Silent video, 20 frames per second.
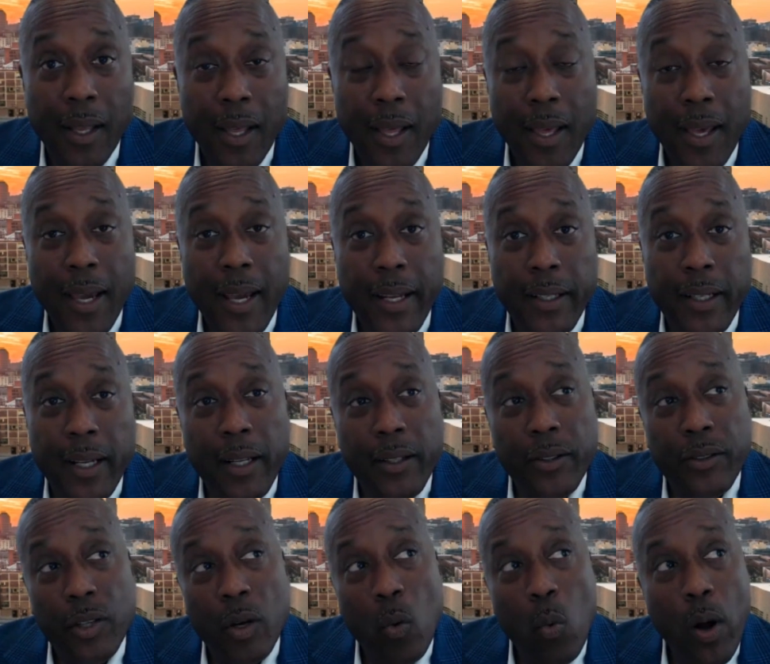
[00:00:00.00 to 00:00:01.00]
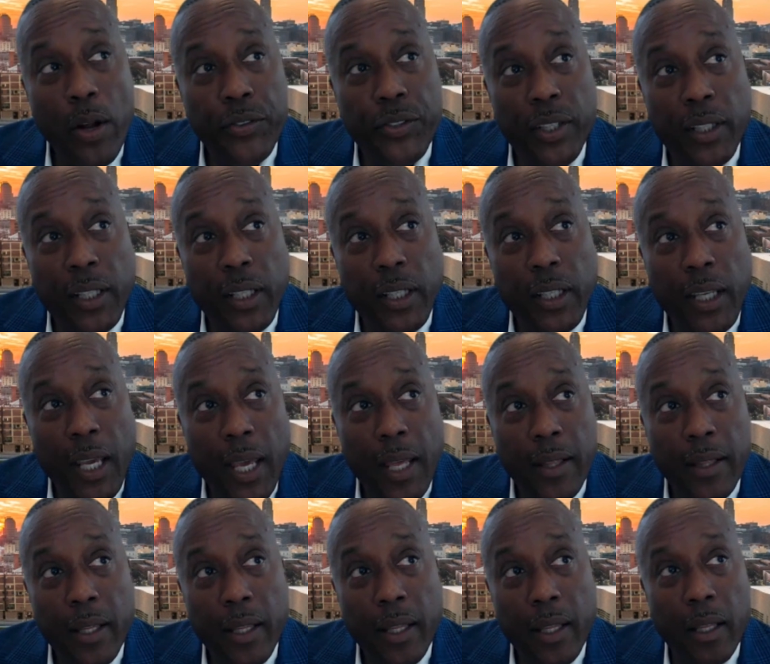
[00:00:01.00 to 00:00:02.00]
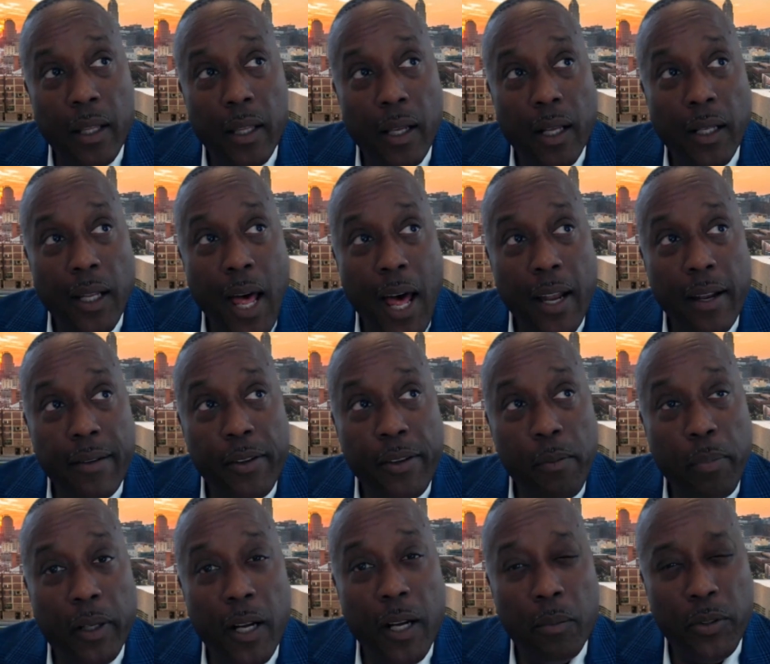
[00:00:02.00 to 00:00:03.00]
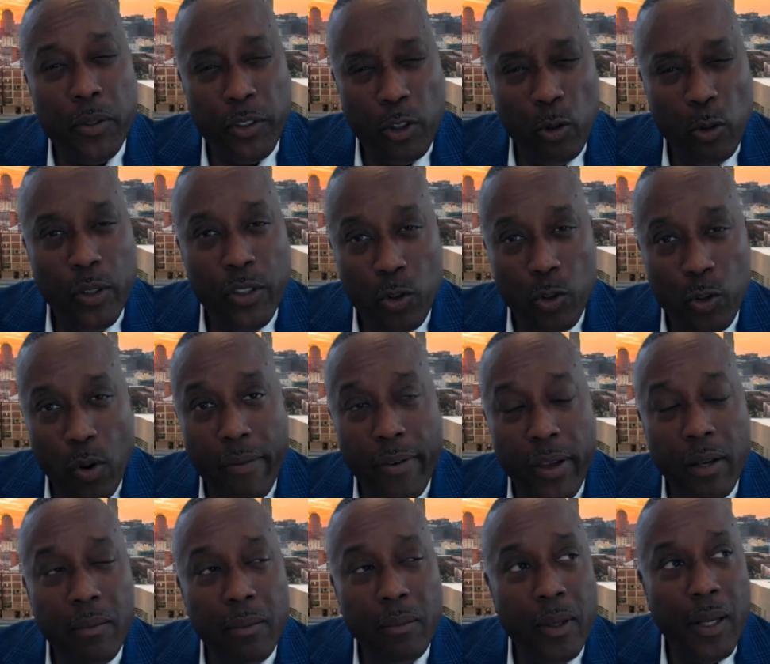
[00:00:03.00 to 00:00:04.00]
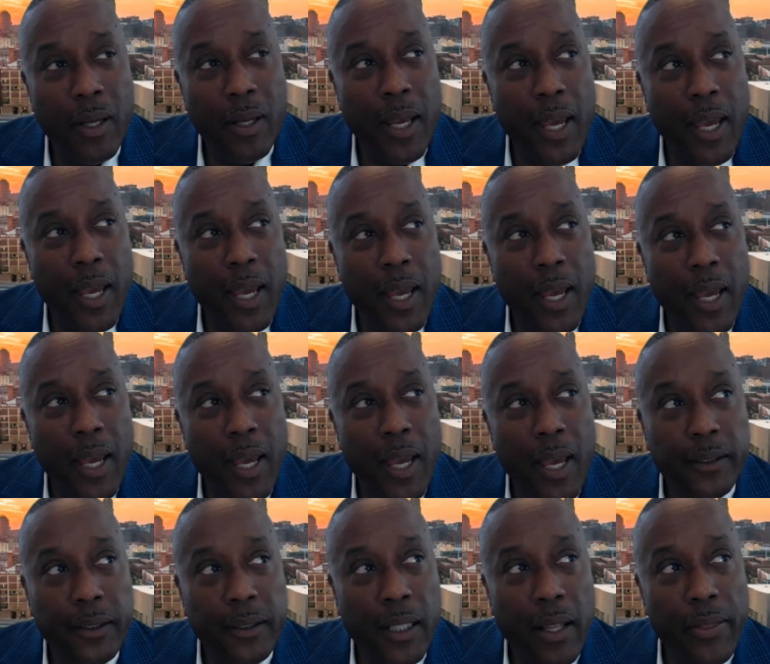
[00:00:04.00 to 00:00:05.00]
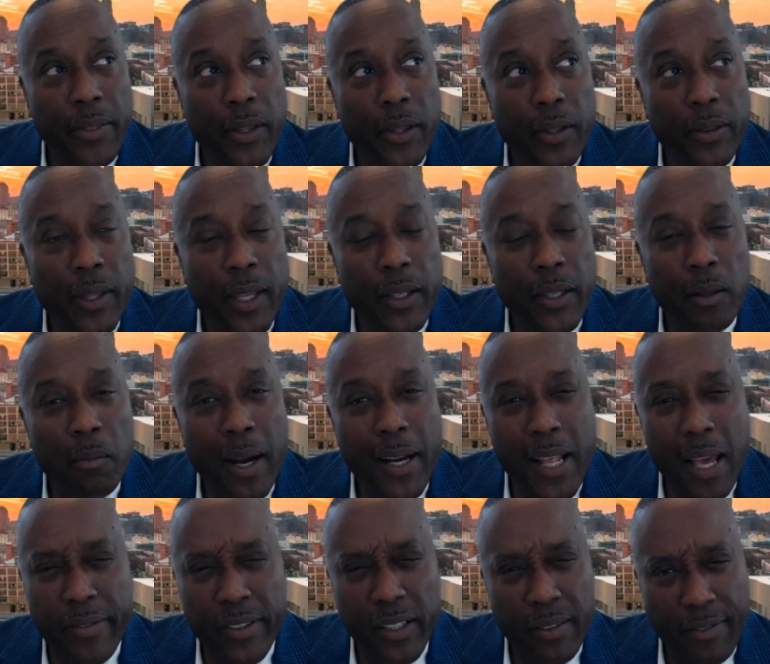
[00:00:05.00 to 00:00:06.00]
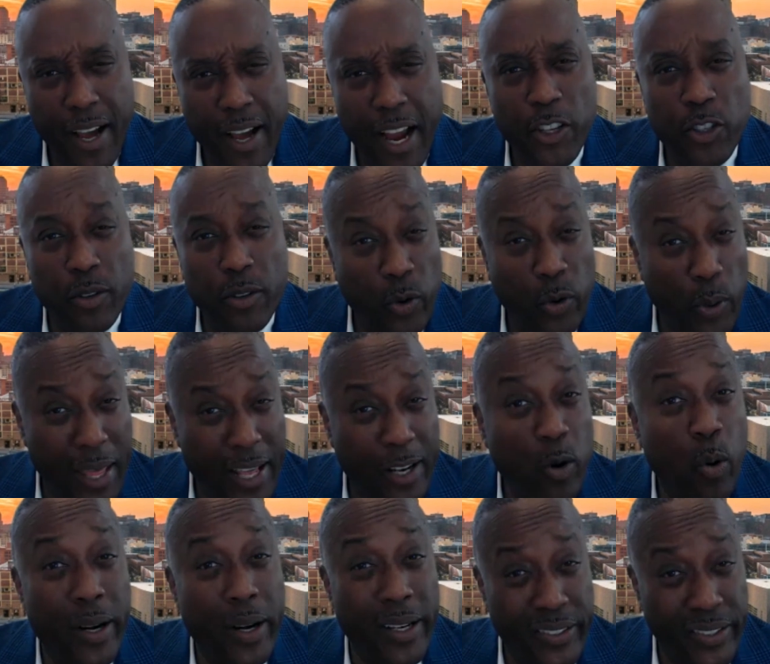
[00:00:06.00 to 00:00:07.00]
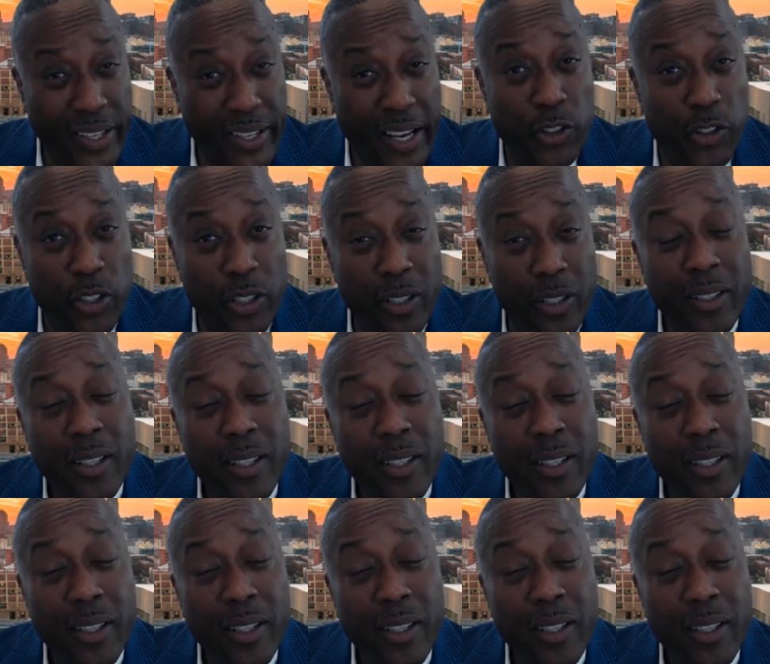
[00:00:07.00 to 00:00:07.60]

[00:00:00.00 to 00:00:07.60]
And so once again, a lot of it becomes student driven, and then you might have an advisor for that organization.